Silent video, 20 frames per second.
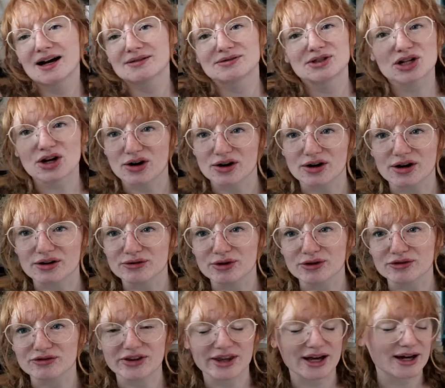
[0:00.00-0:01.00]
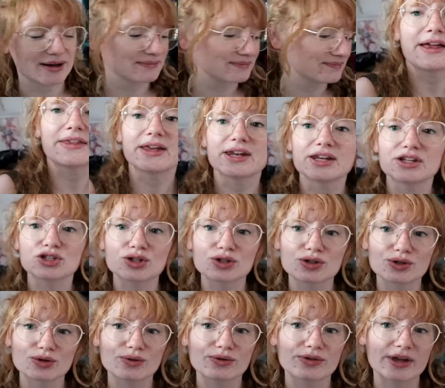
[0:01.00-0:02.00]
You can't go wrong for that. And then as
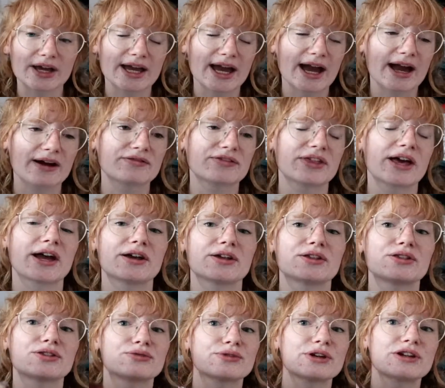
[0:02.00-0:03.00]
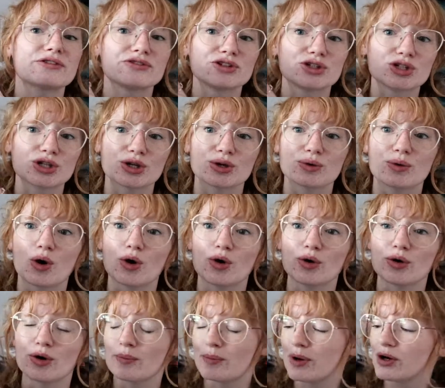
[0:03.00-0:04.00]
usual, they have their three for two
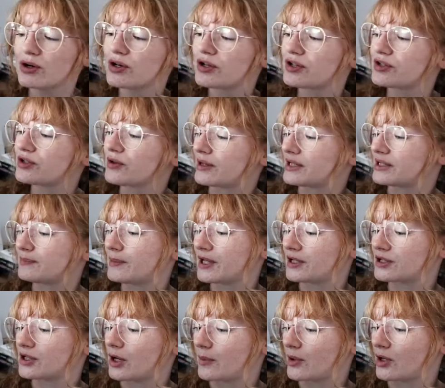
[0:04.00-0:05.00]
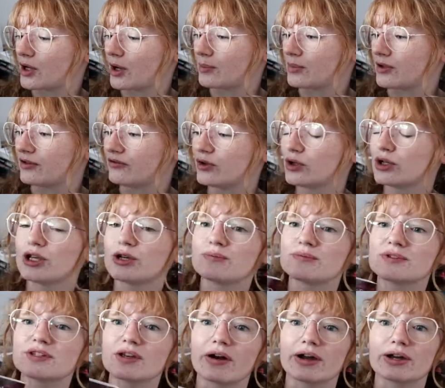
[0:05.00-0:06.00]
on manga. So I picked up a couple of
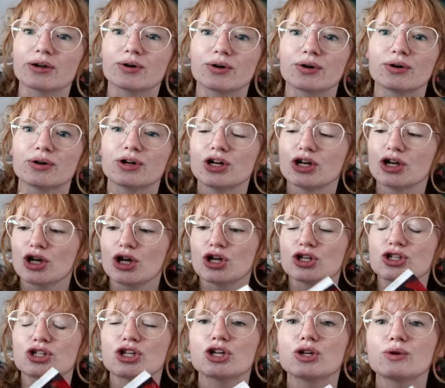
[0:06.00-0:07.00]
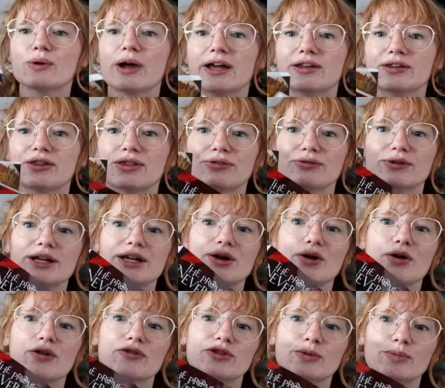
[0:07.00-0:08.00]
volumes. I got two and
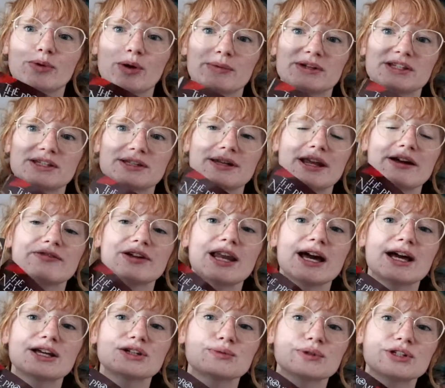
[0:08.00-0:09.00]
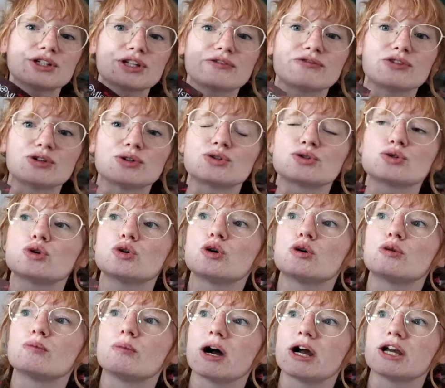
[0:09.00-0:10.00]
three of The Promised Neverland, which if you
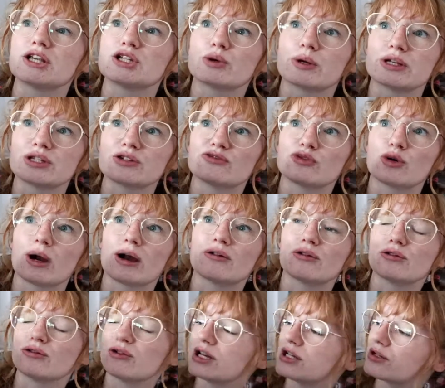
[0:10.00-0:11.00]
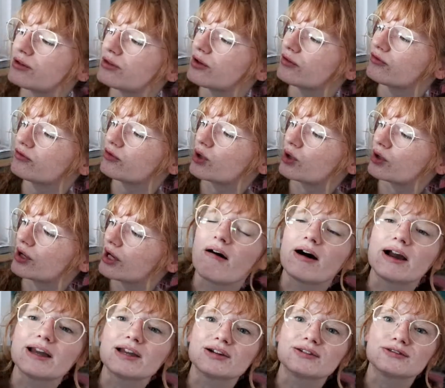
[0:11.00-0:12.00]
saw my 24 hour readathon vlog,
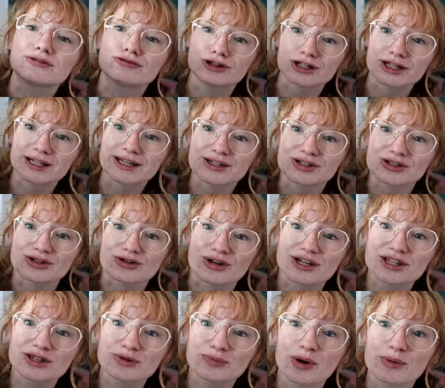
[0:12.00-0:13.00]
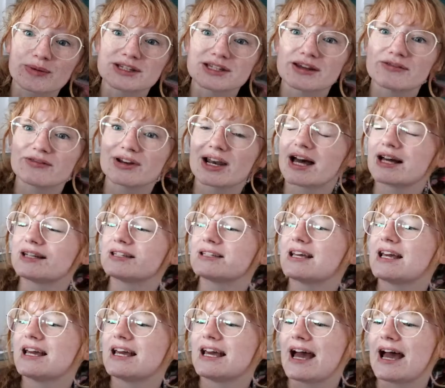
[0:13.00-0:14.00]
I really enjoyed The Promised Neverland
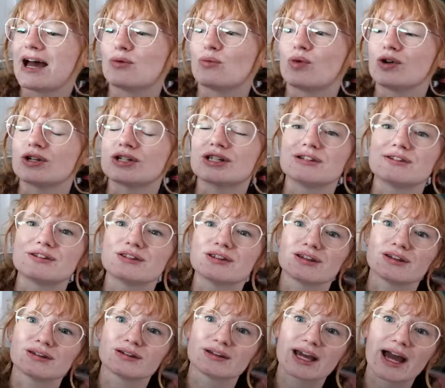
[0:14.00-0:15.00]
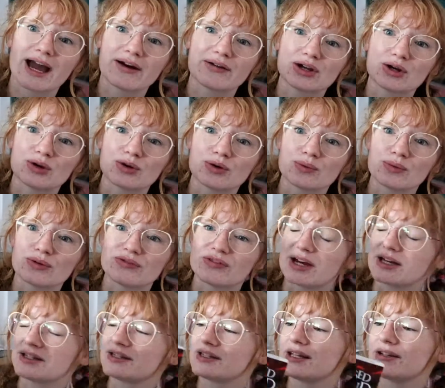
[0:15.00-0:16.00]
and wanted to carry on with
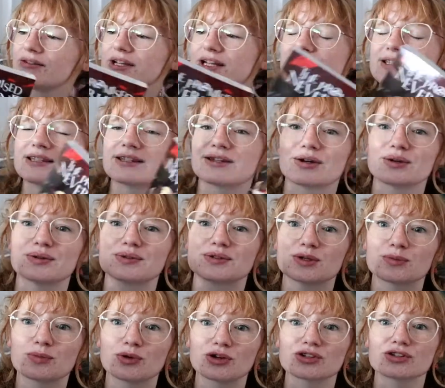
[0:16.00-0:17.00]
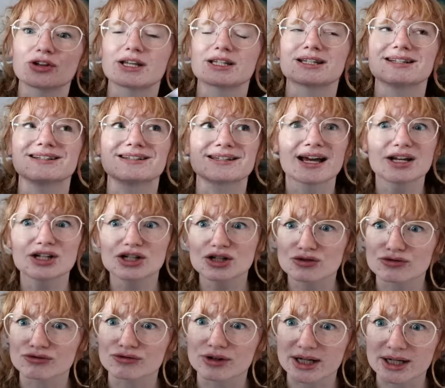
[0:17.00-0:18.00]
that series. So super excited. It's
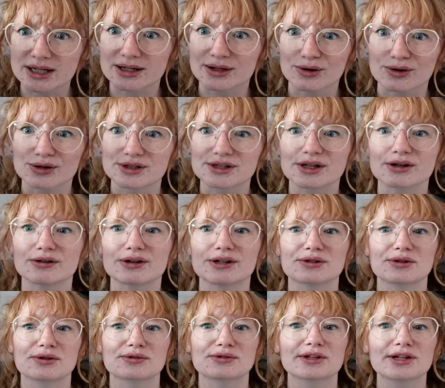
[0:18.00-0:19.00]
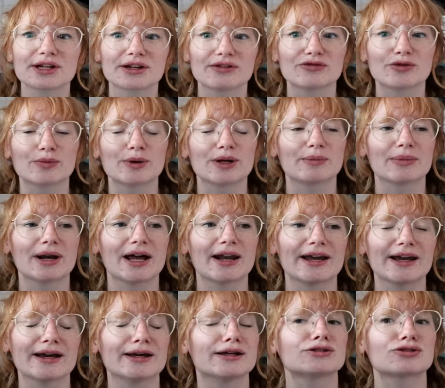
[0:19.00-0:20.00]
actually a really long series. I was looking in Forbidden
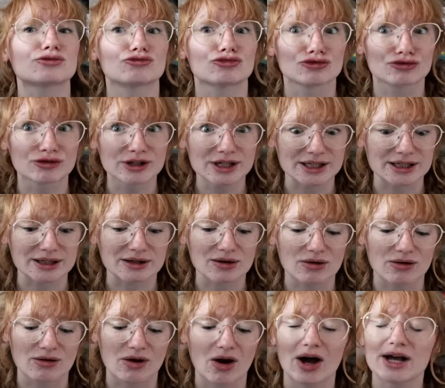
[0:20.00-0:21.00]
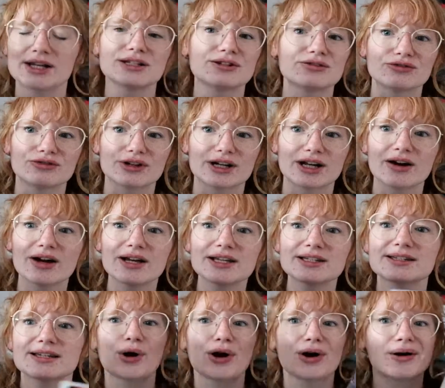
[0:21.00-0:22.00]
Planet. It's really long. I didn't
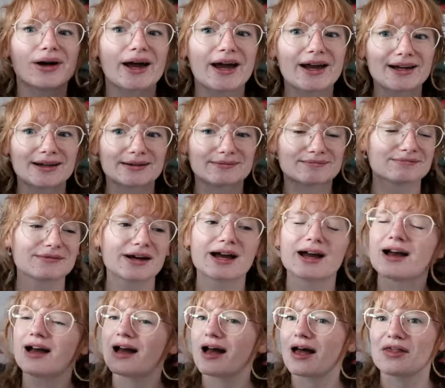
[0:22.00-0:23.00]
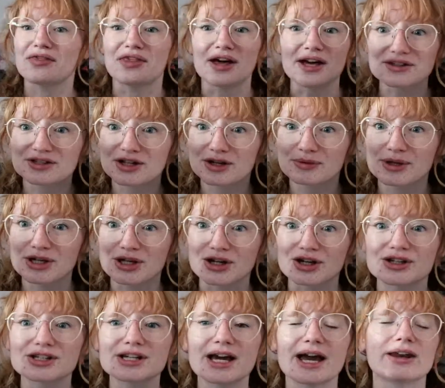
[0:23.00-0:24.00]
realize, but hey, that's going to be
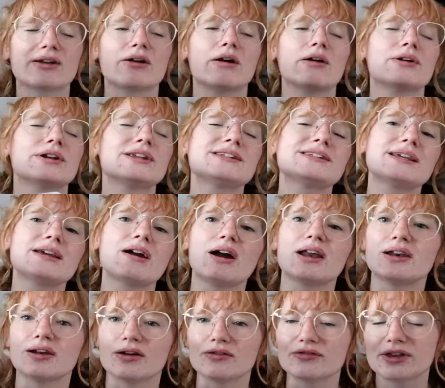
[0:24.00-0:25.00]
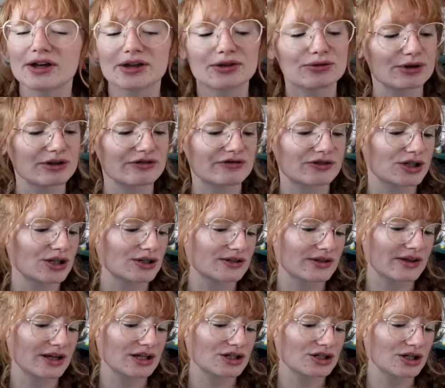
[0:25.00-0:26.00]
good and honestly I love their three for twos
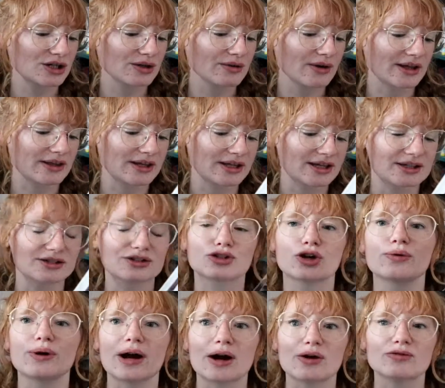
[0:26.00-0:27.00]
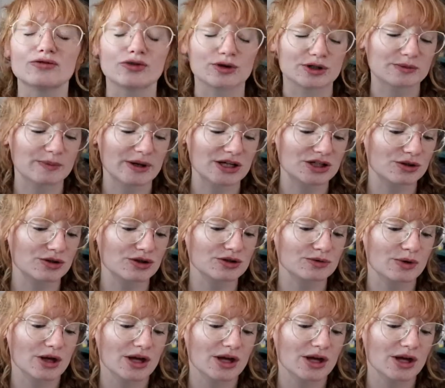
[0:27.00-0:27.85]
that they do I think it's so helpful especially because